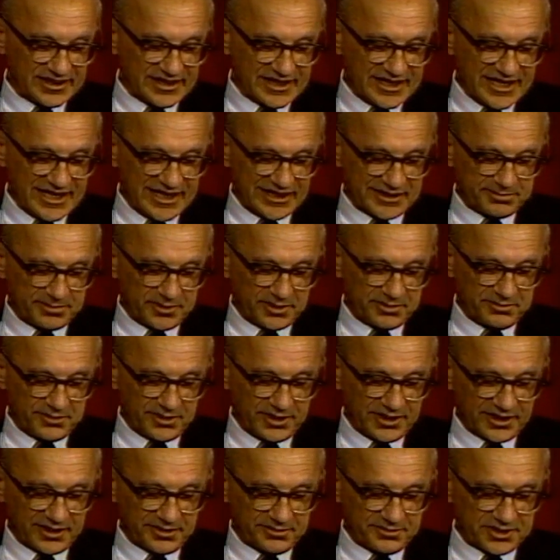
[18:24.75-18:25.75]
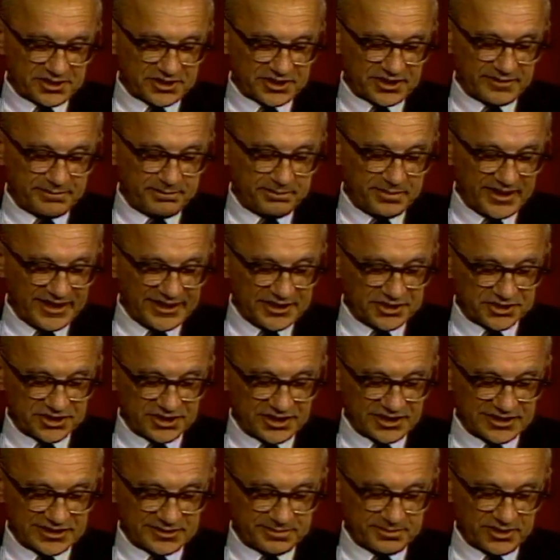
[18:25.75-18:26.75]
has been one in which the patient
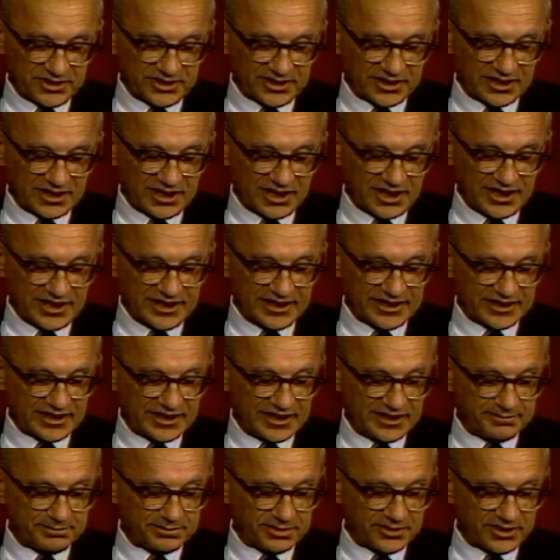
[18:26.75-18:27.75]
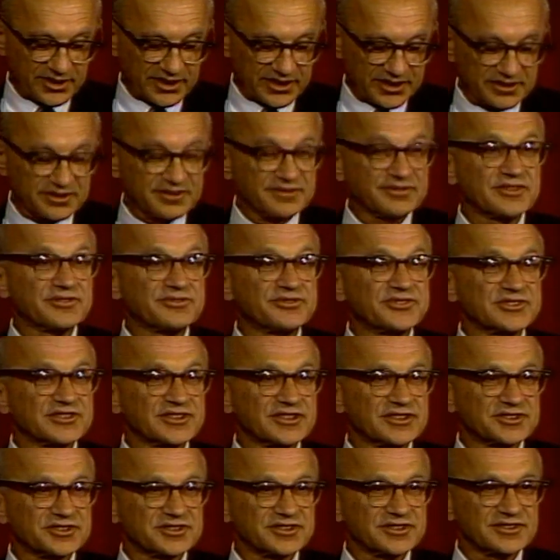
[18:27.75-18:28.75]
has been the client and employer of the
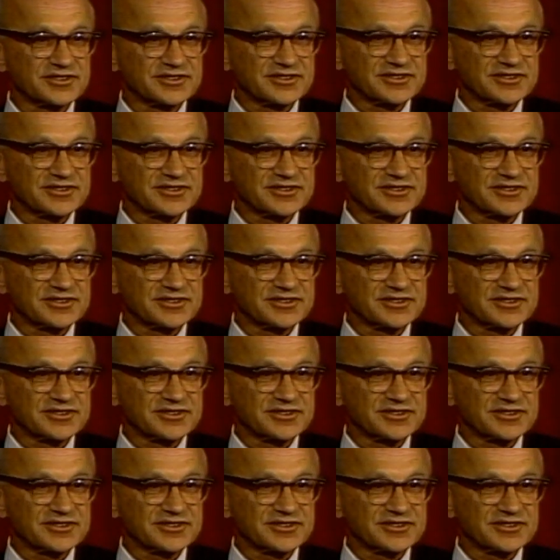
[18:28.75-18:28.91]
physician.